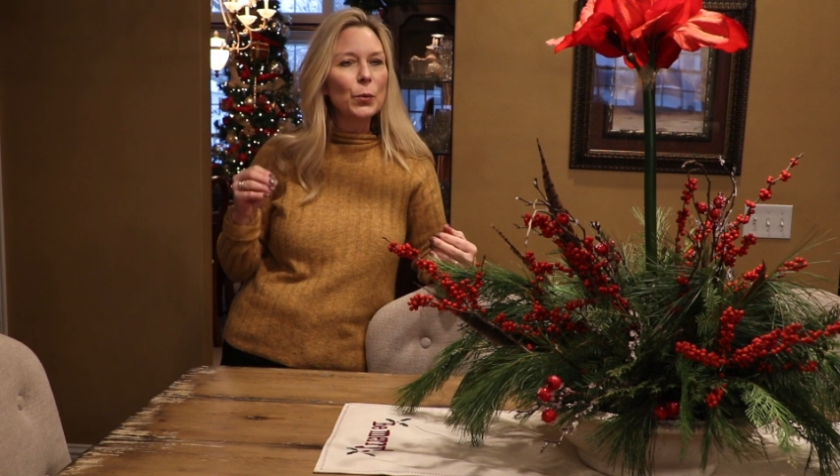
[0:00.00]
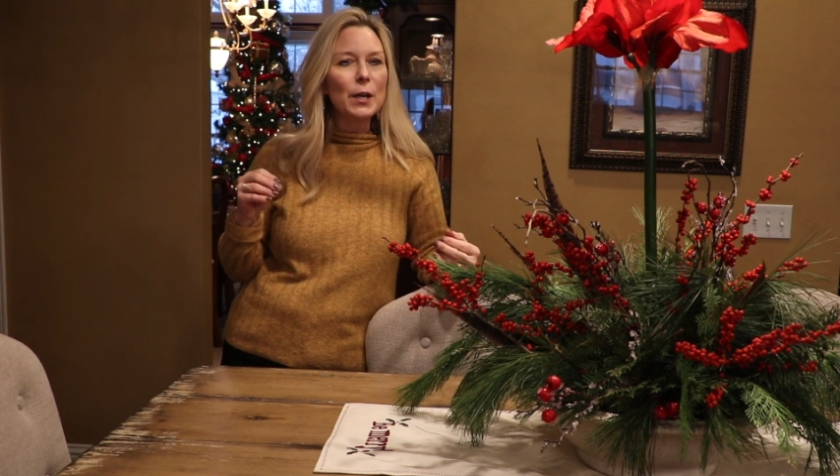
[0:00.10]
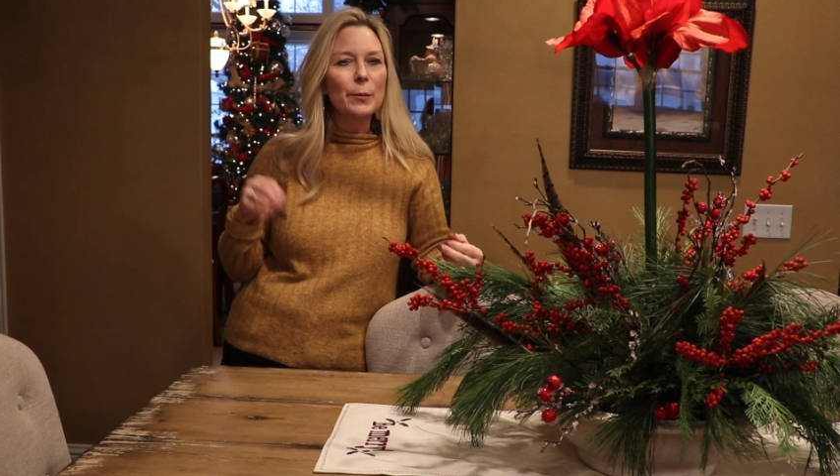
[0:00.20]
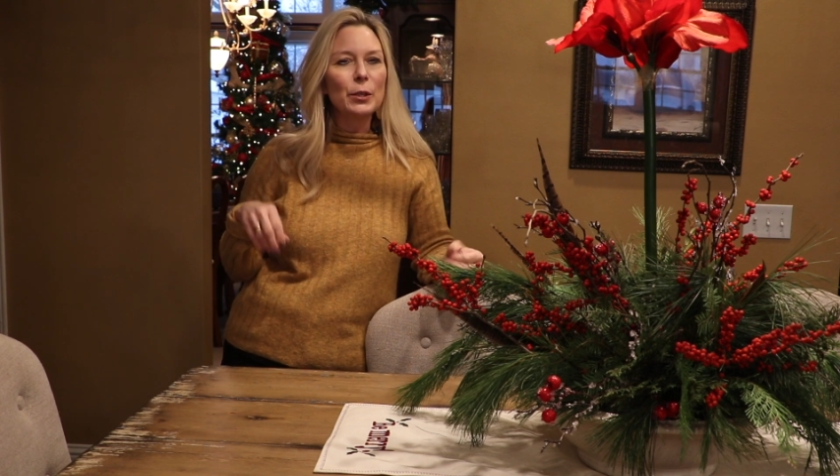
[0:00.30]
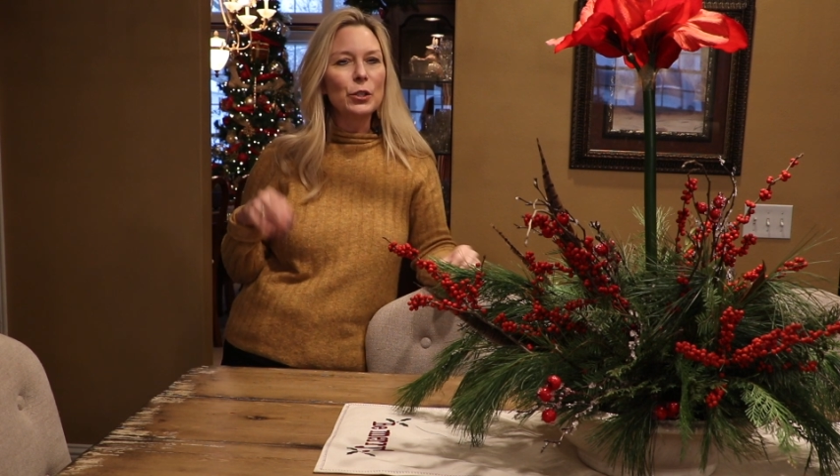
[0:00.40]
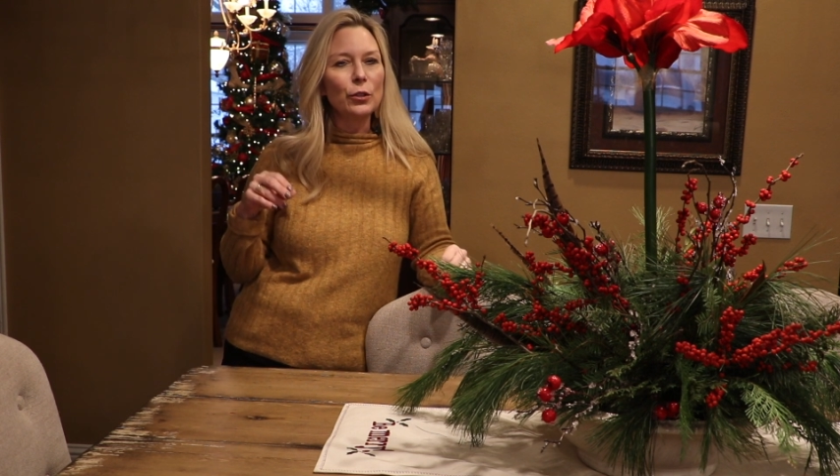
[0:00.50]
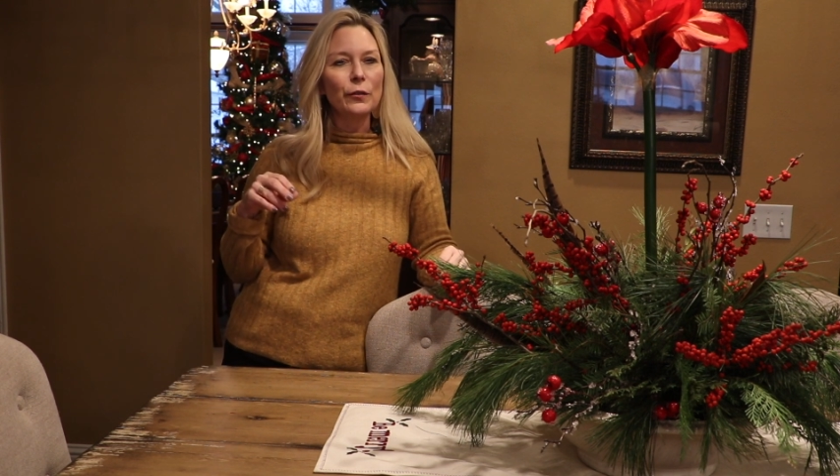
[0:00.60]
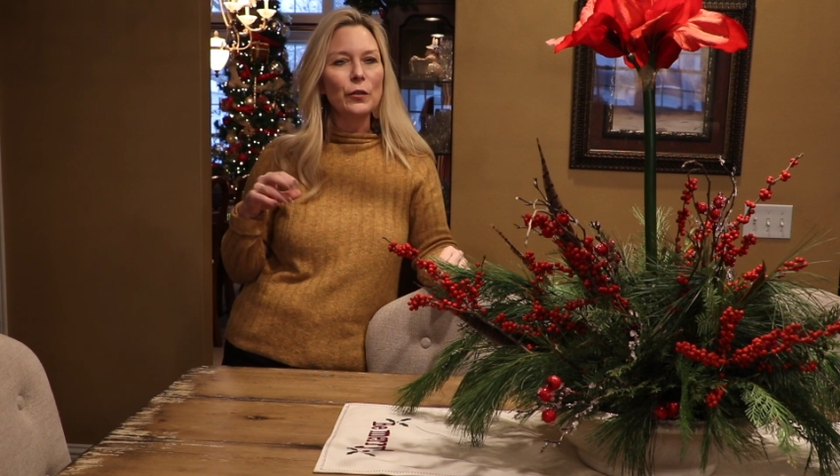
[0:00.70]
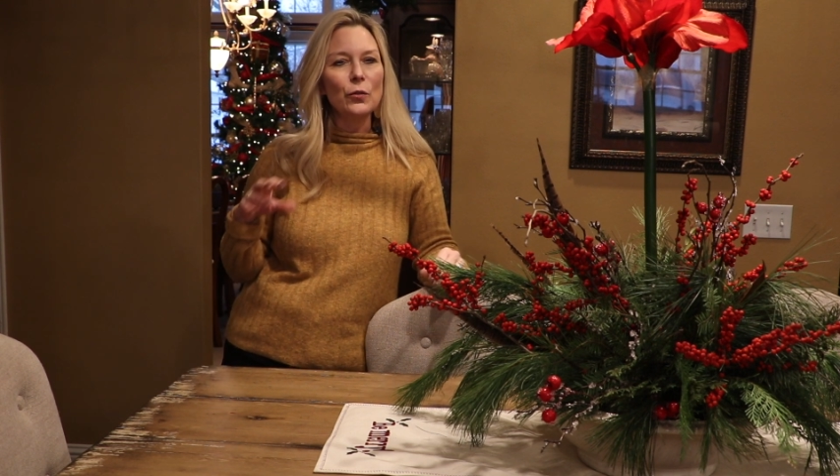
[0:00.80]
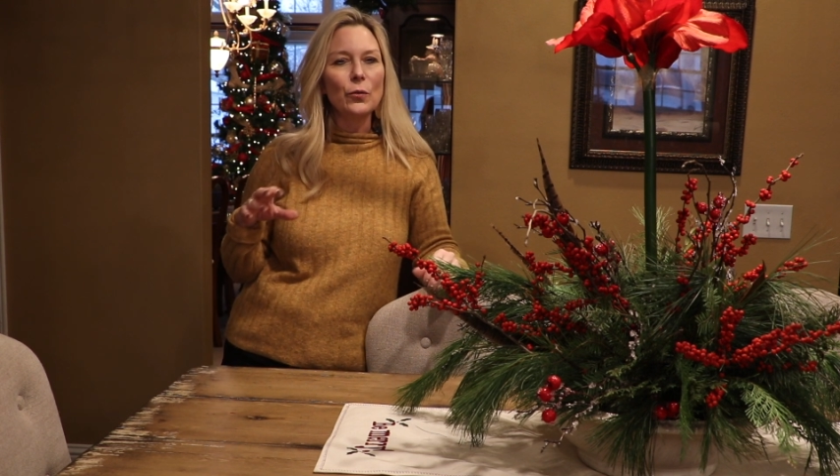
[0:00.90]
week I'm going to do a
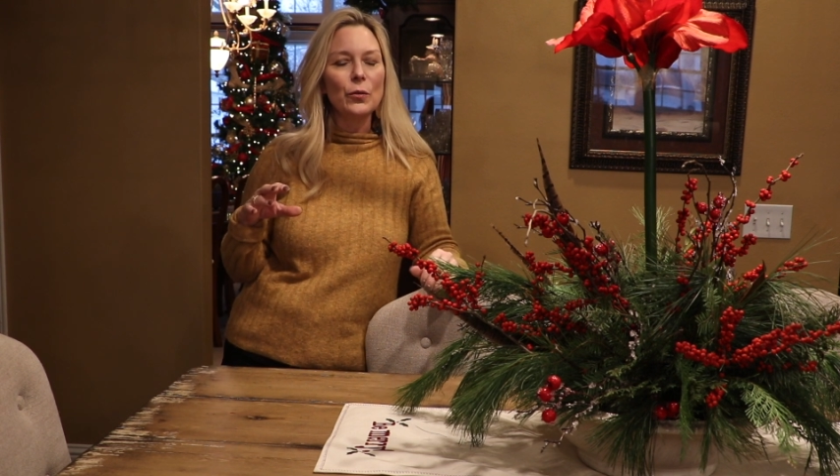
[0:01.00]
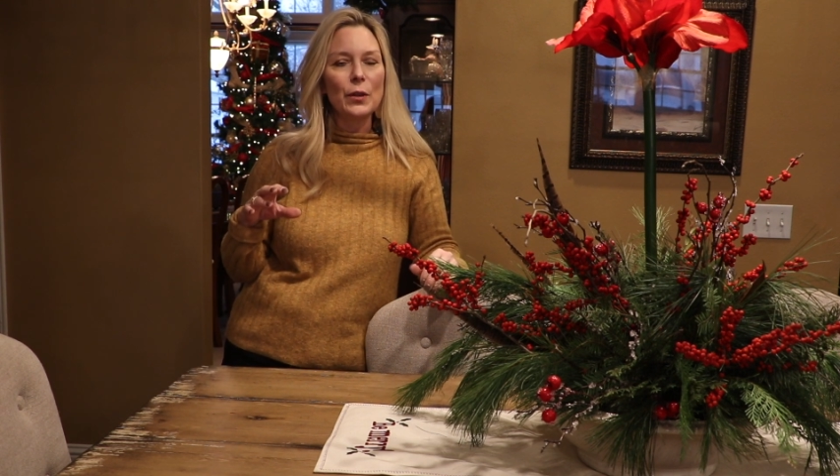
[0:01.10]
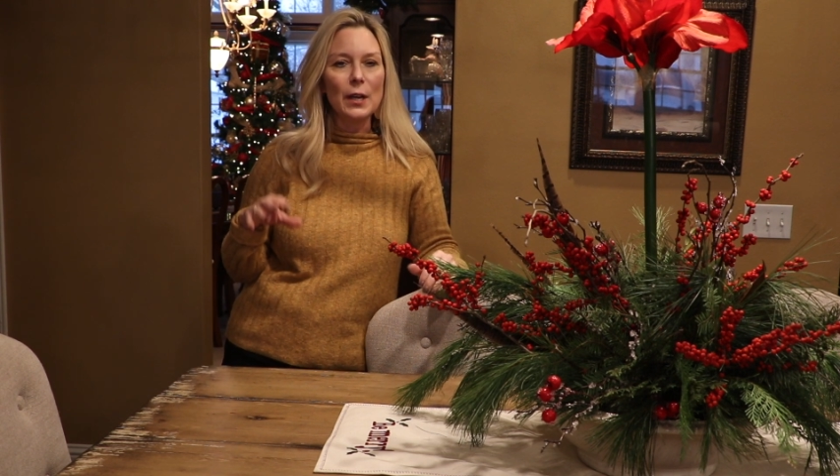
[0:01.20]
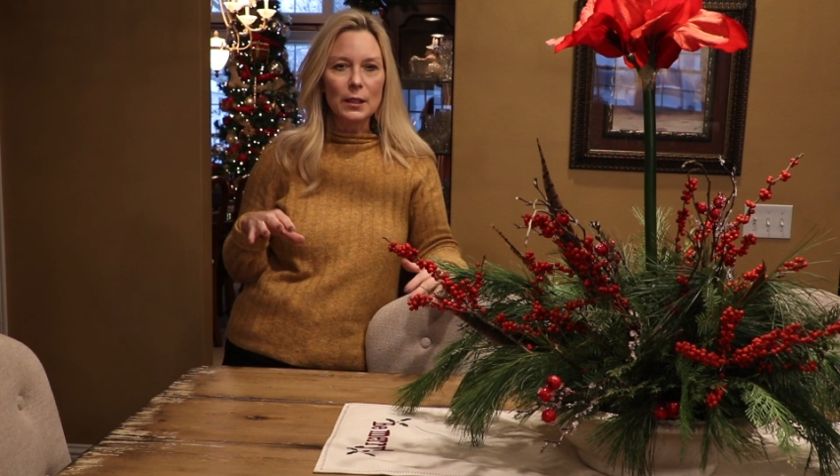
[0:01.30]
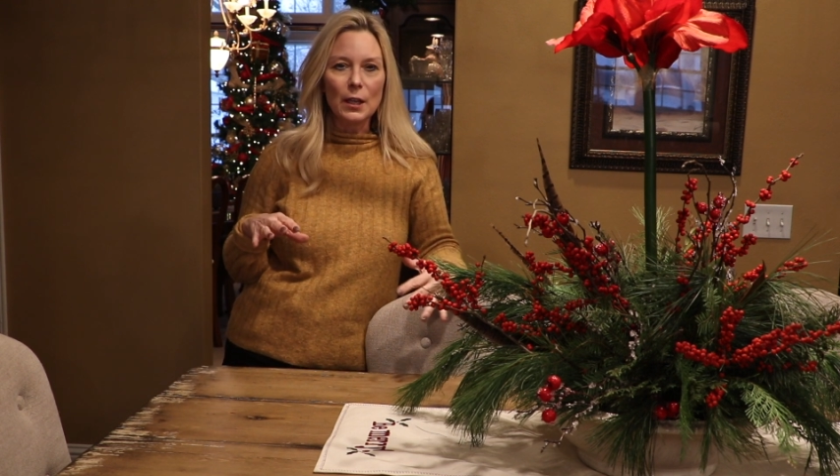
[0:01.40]
few things